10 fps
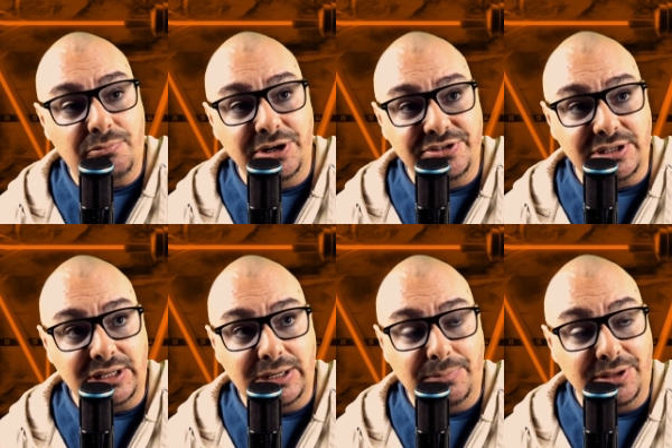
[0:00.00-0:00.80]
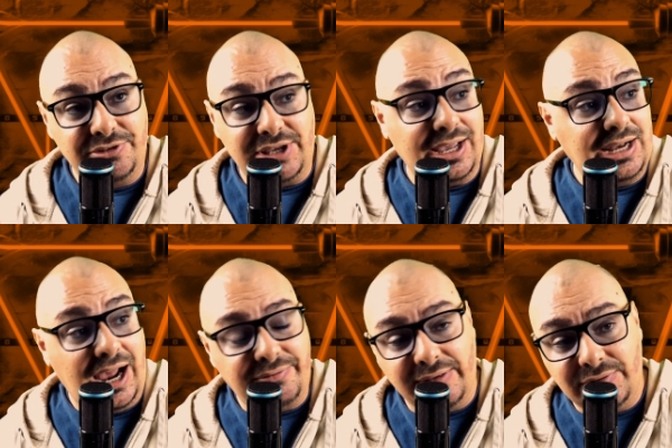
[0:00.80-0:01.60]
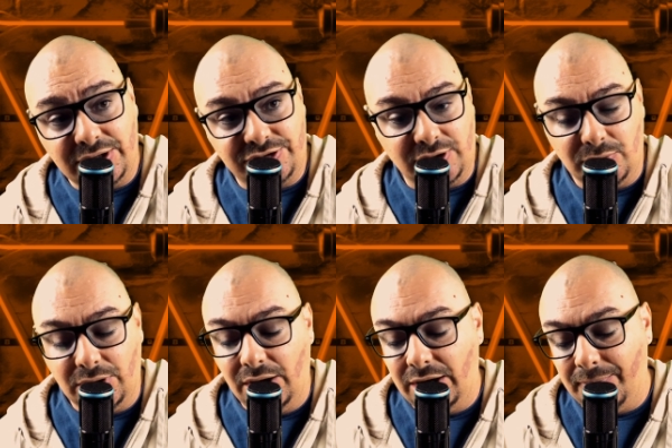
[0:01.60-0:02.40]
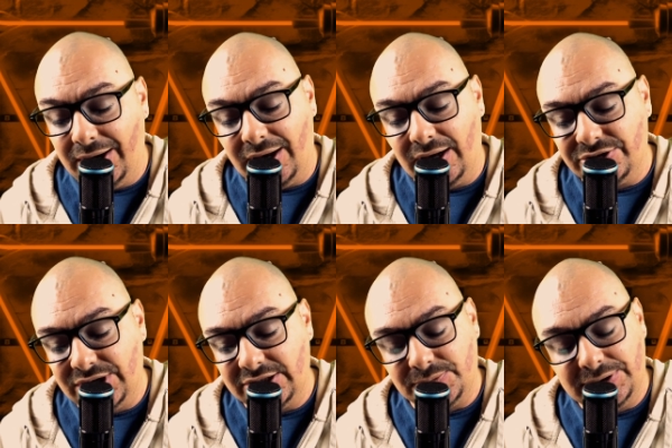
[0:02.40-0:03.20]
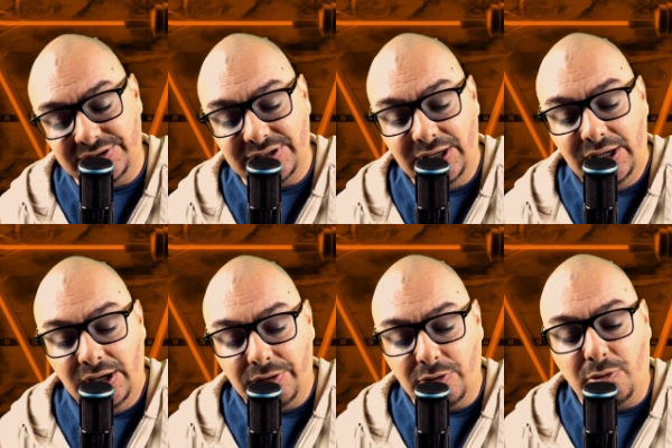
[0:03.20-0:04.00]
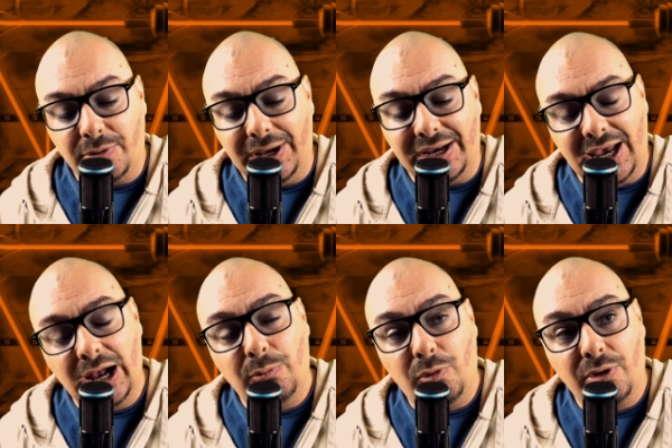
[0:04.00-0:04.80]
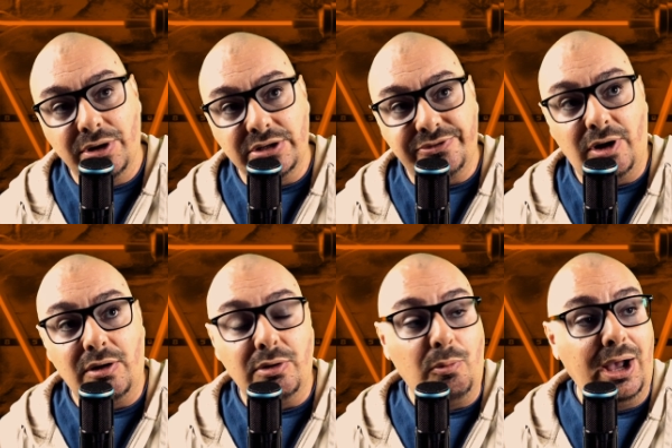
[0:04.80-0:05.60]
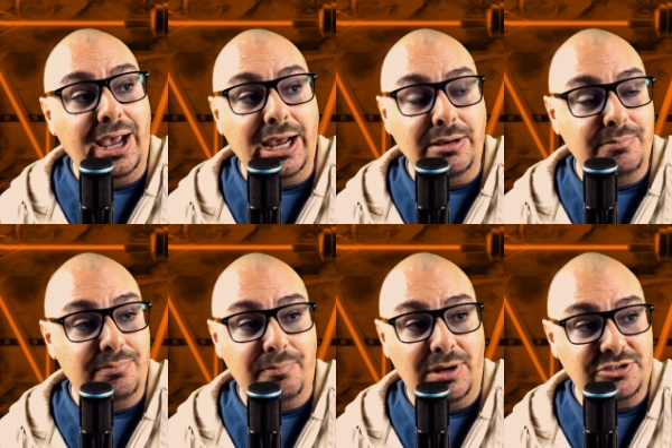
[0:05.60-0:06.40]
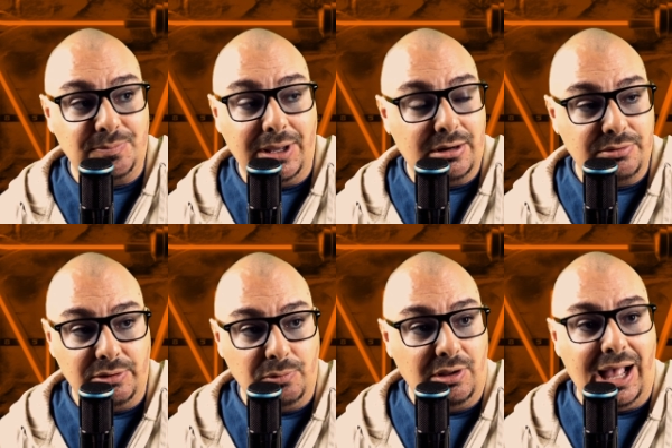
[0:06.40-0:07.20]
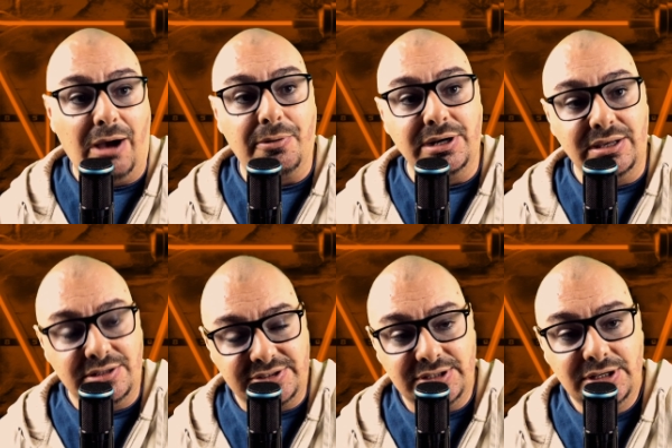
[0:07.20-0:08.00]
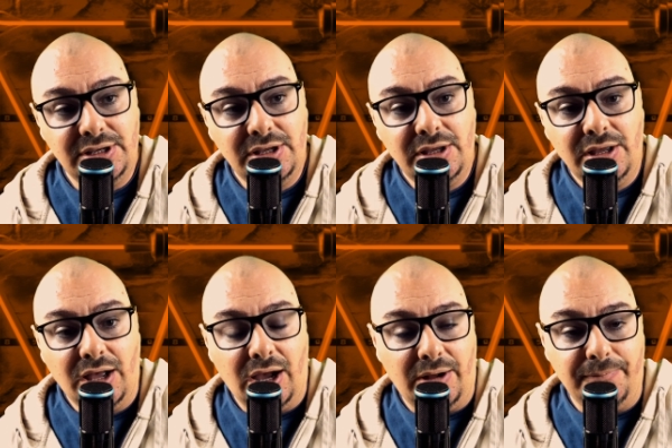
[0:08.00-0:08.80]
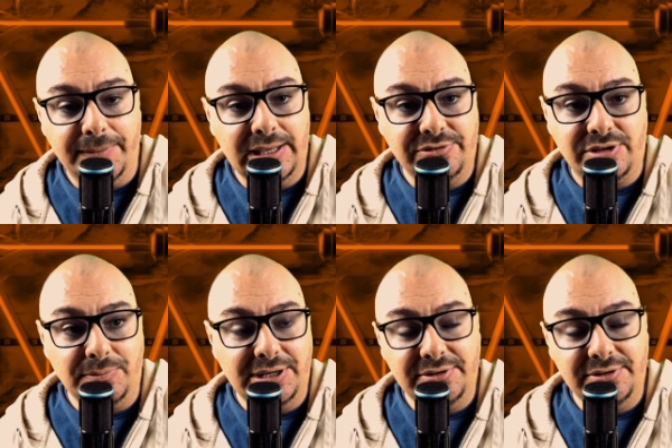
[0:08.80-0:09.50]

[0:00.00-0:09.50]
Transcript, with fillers: recently, but in the second half, they've done so good at making adjustments. Their quarterback, Cam Ward, is far and away much better than Will Howard is. Um, he's to me,